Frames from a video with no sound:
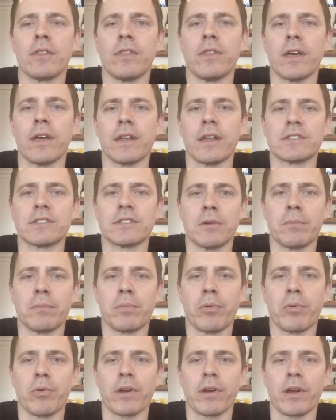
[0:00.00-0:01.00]
that at some
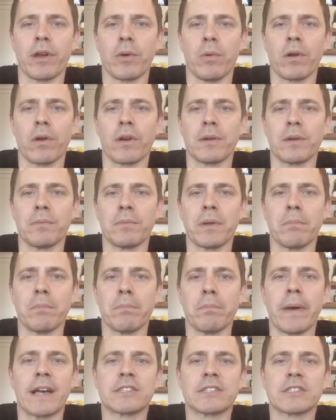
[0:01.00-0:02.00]
point I wanted to be a
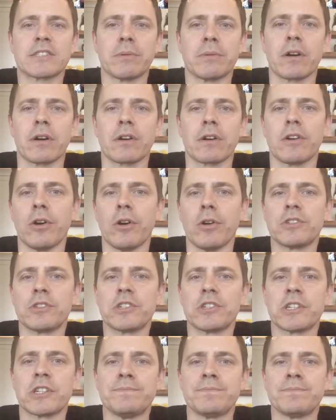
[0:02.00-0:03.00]
basketball
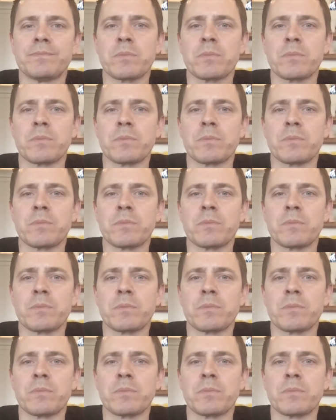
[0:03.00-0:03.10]
coach,